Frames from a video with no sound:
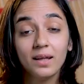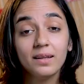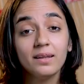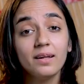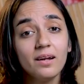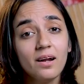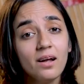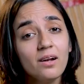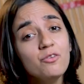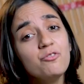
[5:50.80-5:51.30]

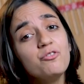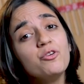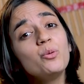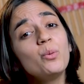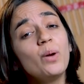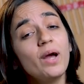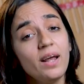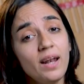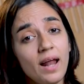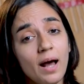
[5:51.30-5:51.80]
There are a
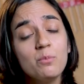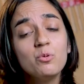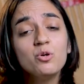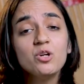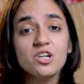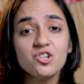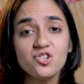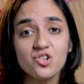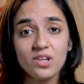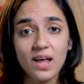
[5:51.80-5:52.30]
few
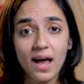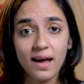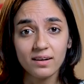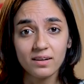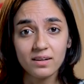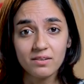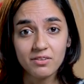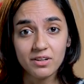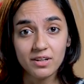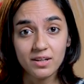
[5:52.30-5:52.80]
elaboration
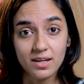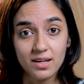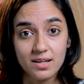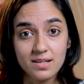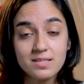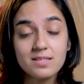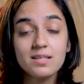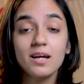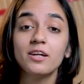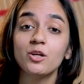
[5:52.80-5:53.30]

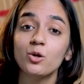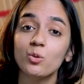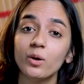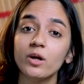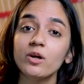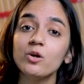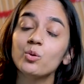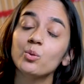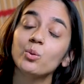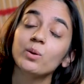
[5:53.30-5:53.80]
activities that you
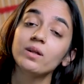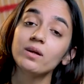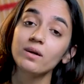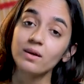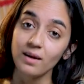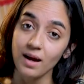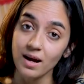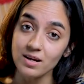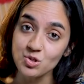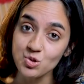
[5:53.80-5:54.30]
can do in the
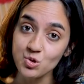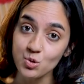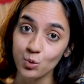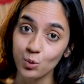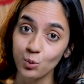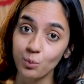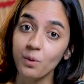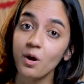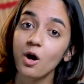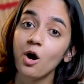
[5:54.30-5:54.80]

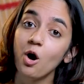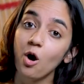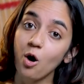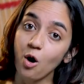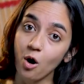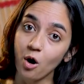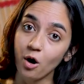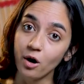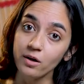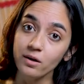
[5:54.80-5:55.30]
classroom
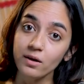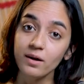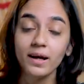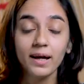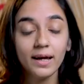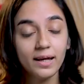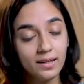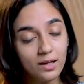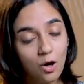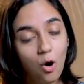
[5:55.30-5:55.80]
or
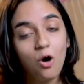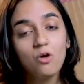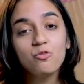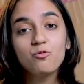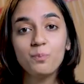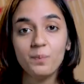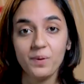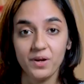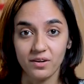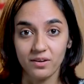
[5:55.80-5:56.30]
in
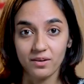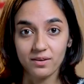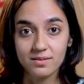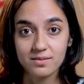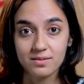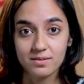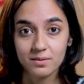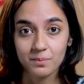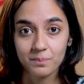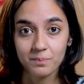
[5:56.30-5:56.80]
off
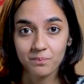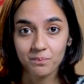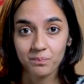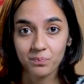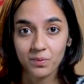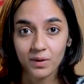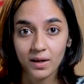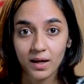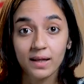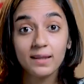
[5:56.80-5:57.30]
periods.
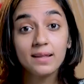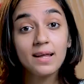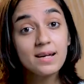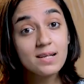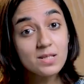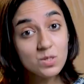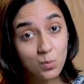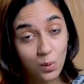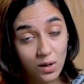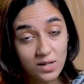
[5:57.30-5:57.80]
There
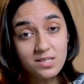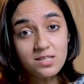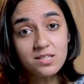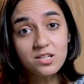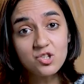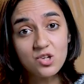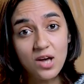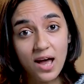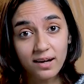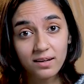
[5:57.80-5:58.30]
is one
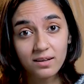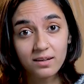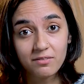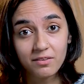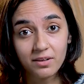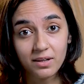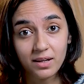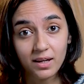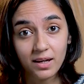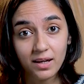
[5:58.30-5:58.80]
such
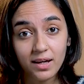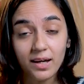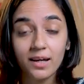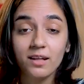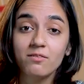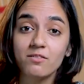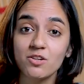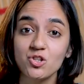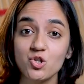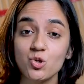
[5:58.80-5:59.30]
activity
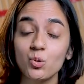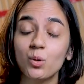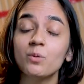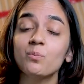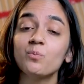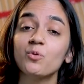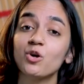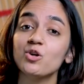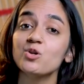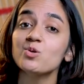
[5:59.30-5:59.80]
in which you can
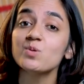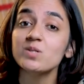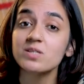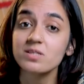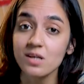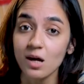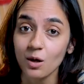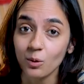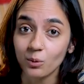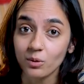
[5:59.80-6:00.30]
produce
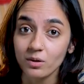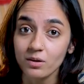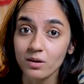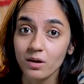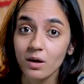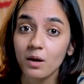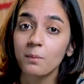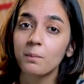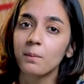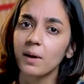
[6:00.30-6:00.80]
sound
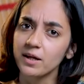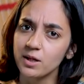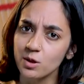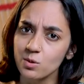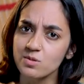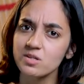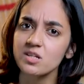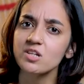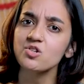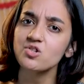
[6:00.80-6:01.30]
by
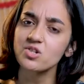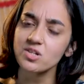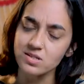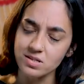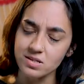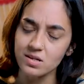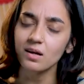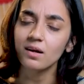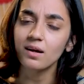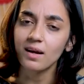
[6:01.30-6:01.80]
using
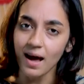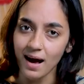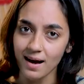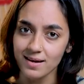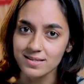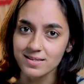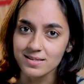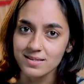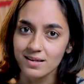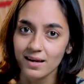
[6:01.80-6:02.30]
just a
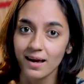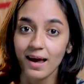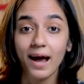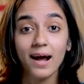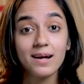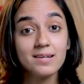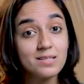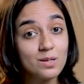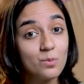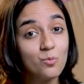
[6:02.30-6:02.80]
glass
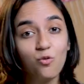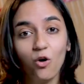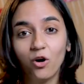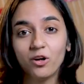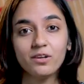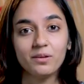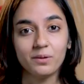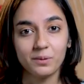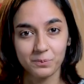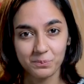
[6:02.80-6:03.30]
and some
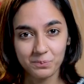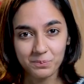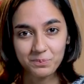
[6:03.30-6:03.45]
water.